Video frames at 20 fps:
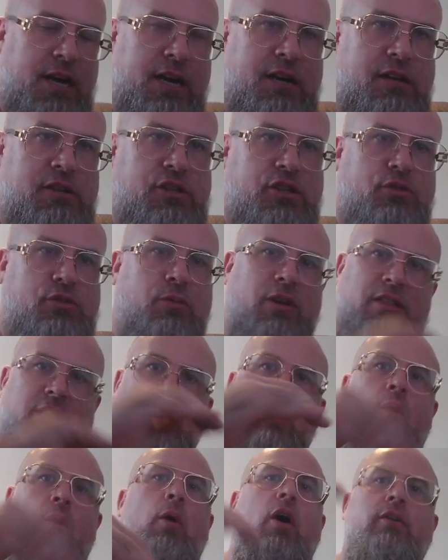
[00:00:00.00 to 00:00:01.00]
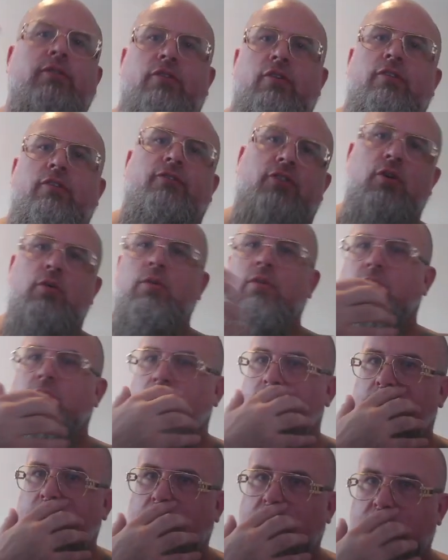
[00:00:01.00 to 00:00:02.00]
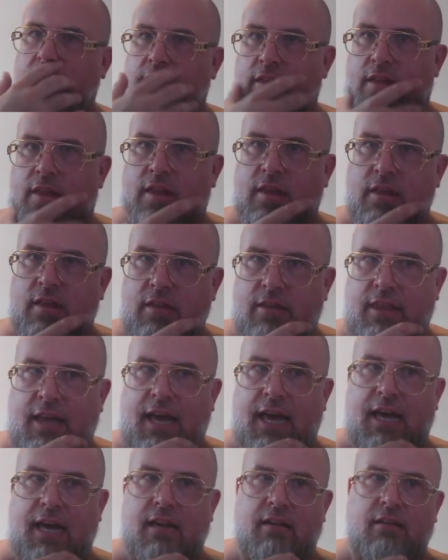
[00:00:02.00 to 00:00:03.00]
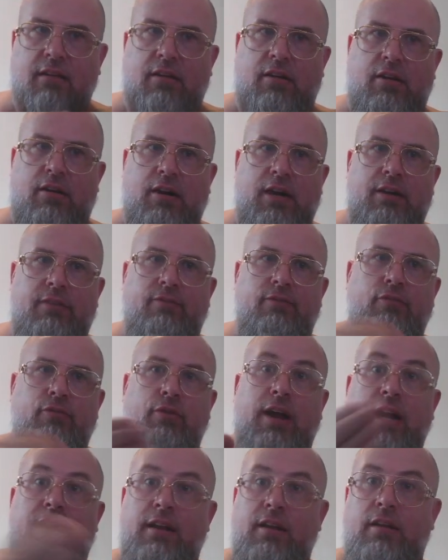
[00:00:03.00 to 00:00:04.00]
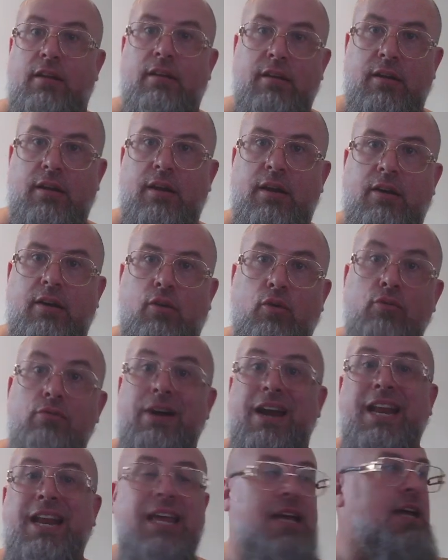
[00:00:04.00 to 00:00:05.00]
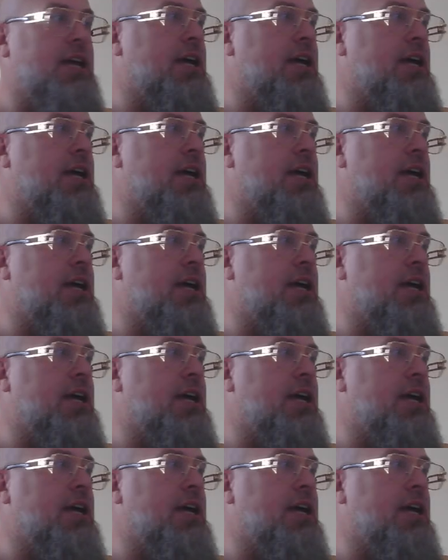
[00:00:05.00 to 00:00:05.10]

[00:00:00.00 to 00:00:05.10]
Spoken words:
I just wanted to go over a few of the things that I've read already,